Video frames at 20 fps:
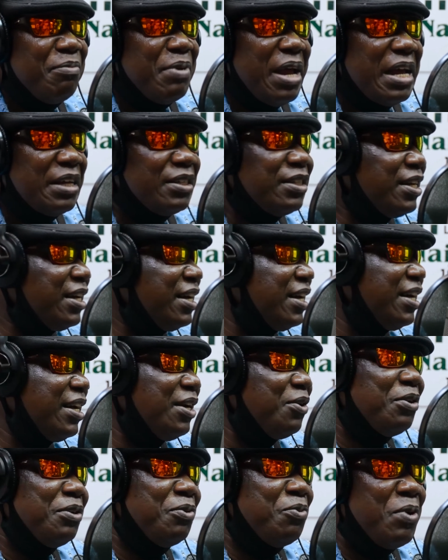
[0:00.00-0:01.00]
like
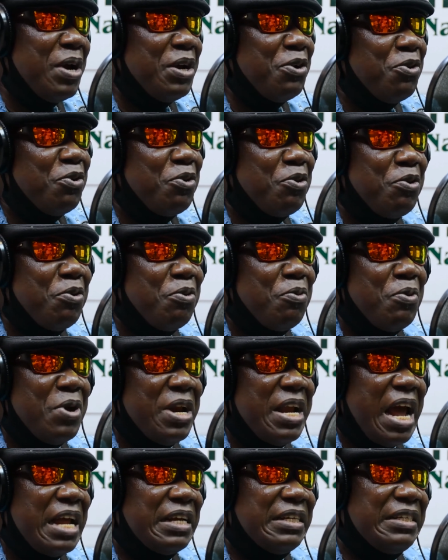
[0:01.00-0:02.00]
say, when
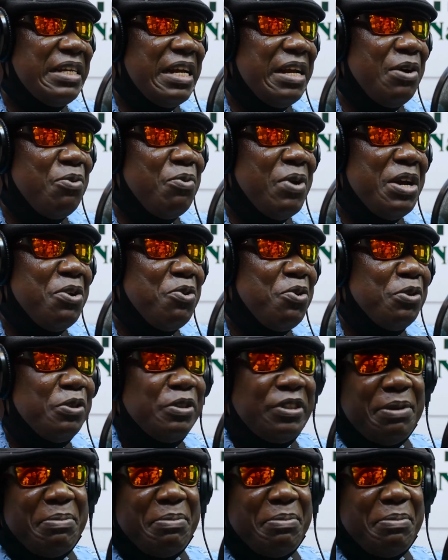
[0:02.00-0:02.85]
Okoso